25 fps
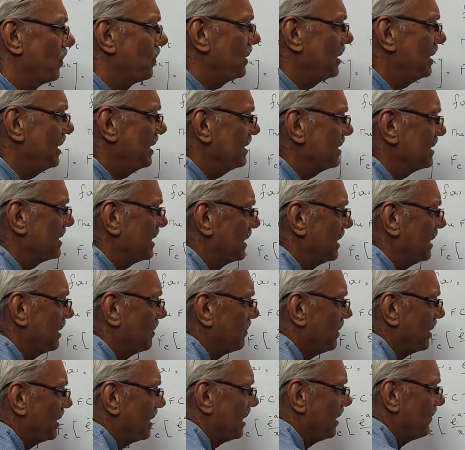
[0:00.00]
property is
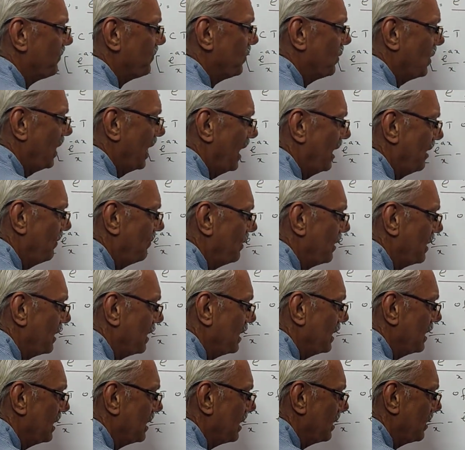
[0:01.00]
nothing but, if you have
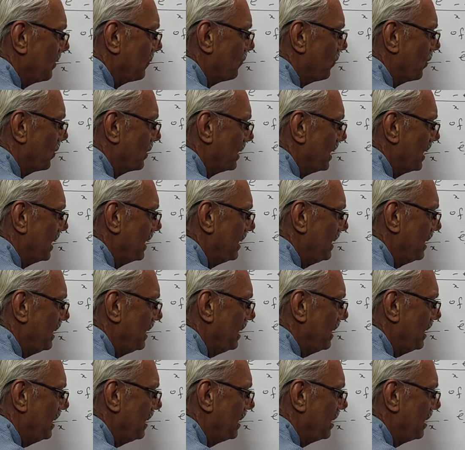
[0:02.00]
for
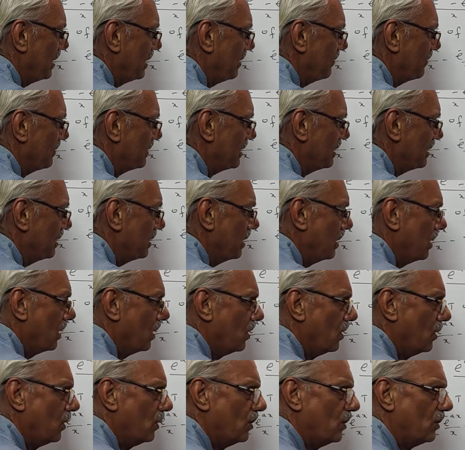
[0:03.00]
any, even